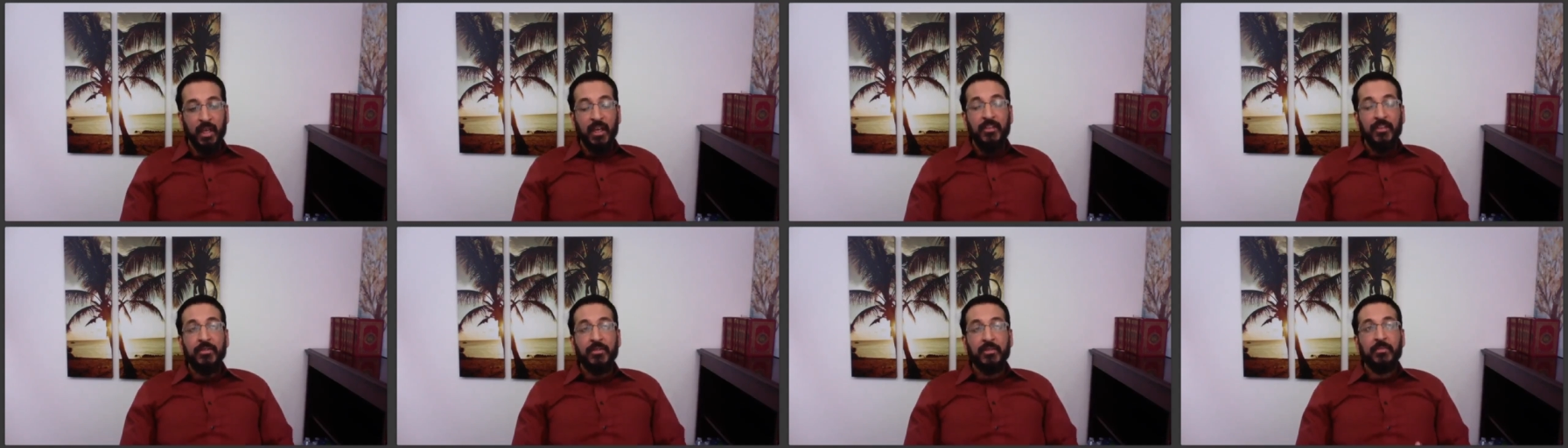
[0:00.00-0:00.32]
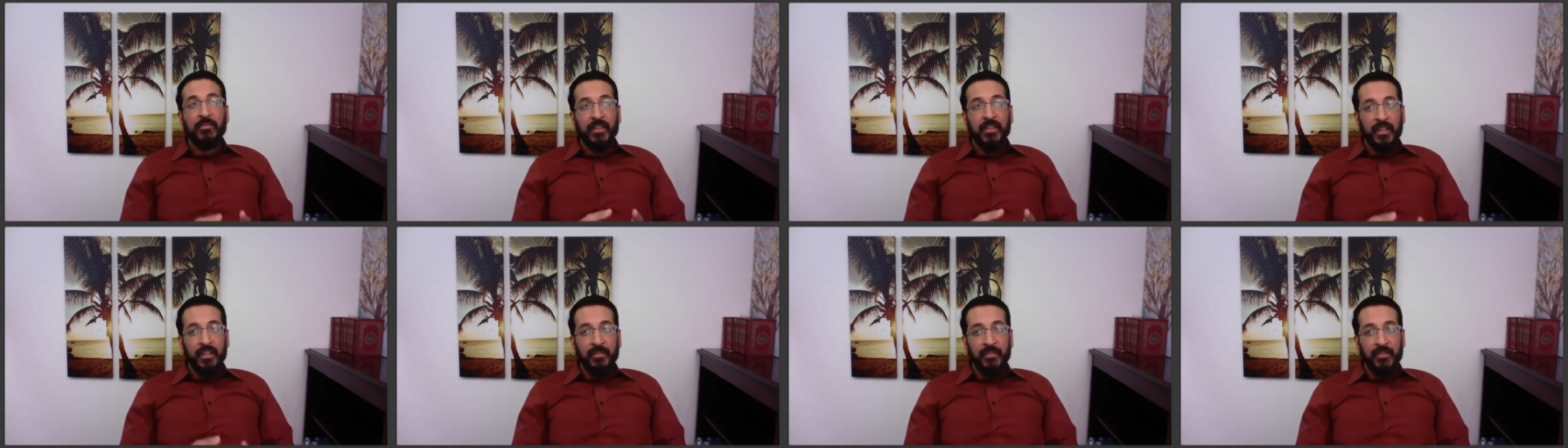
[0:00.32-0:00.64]
some
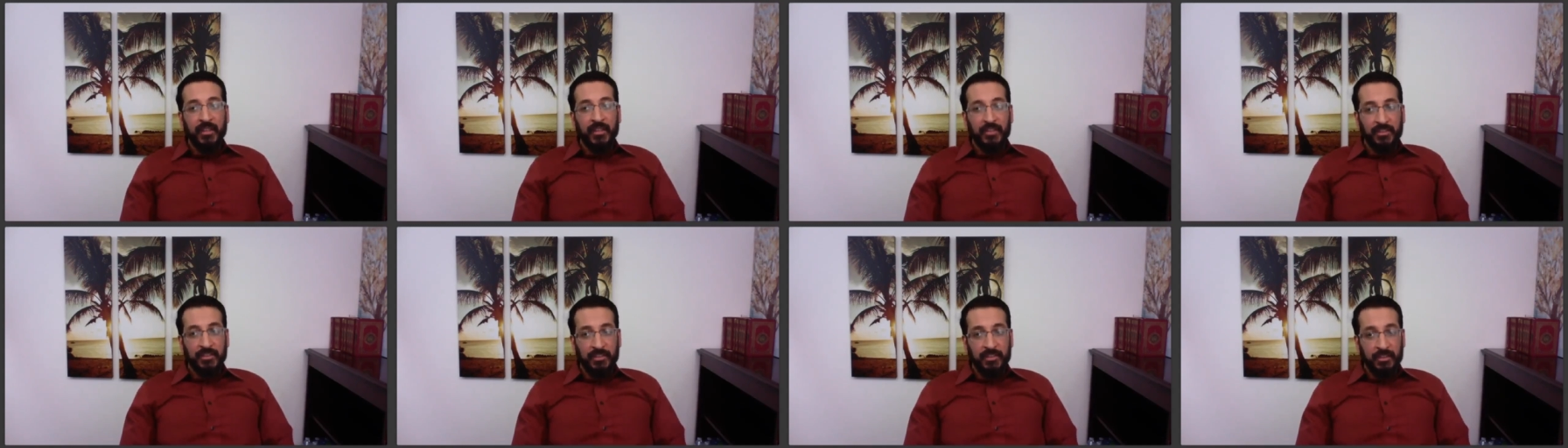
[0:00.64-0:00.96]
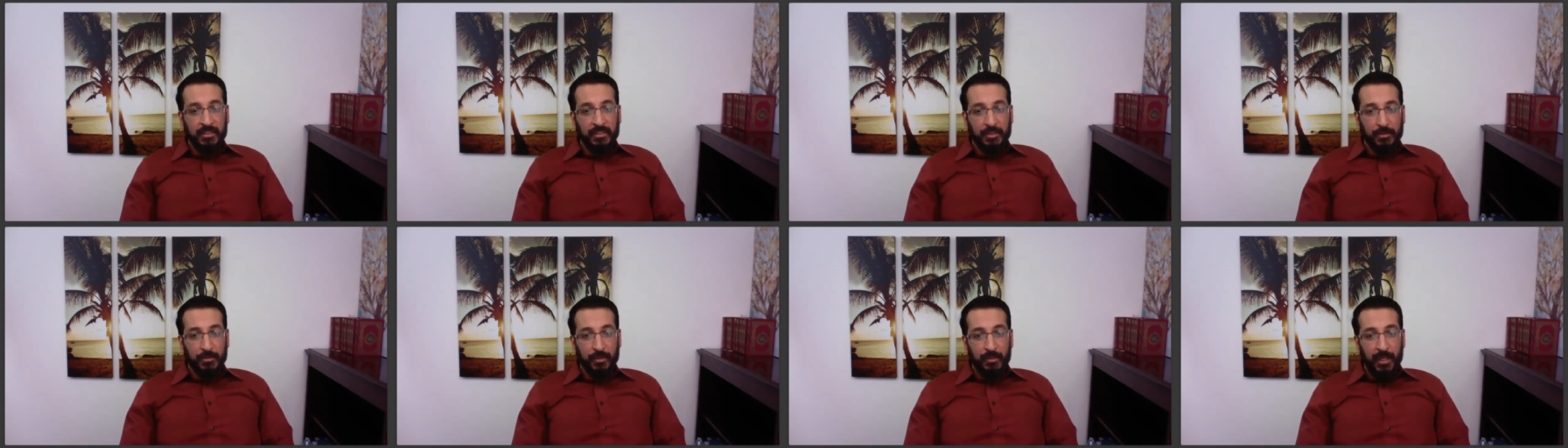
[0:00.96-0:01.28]
very, very
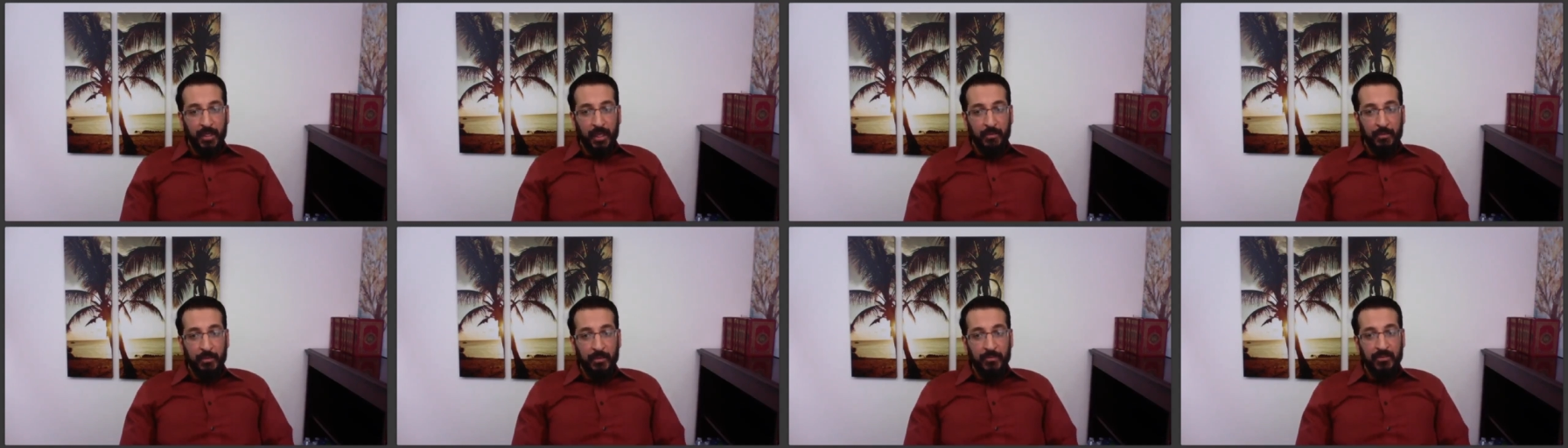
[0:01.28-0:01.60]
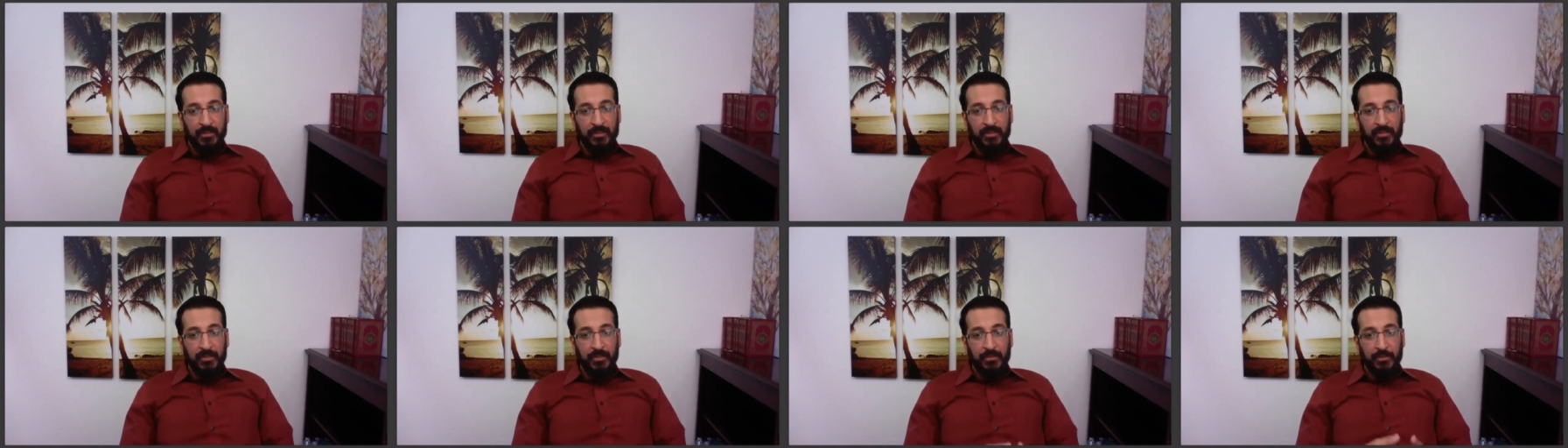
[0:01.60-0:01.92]
serious problems,
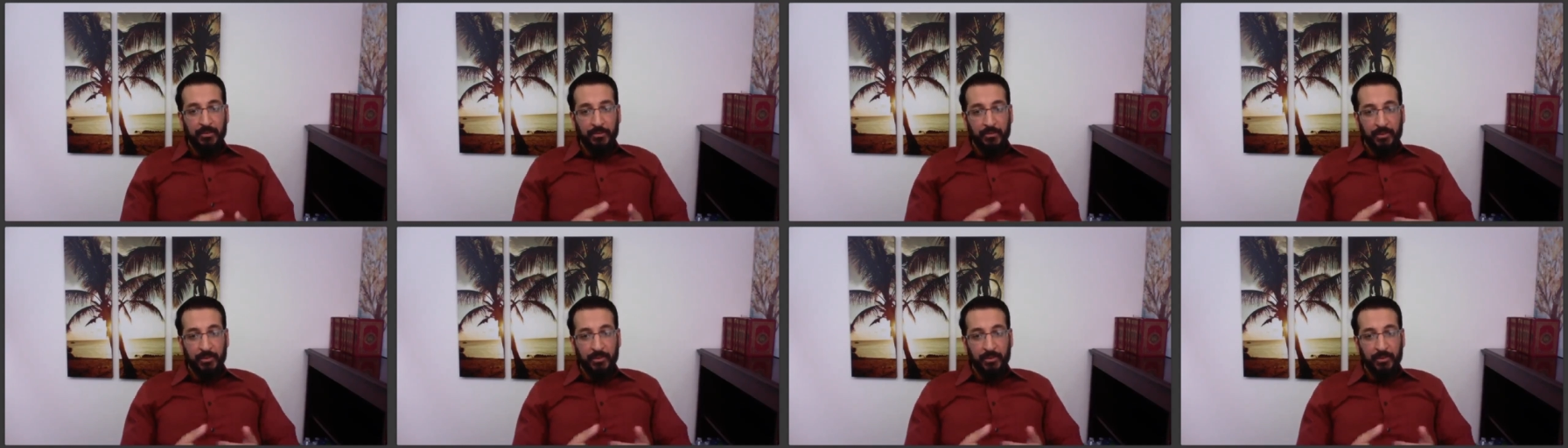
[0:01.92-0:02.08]
and sometimes we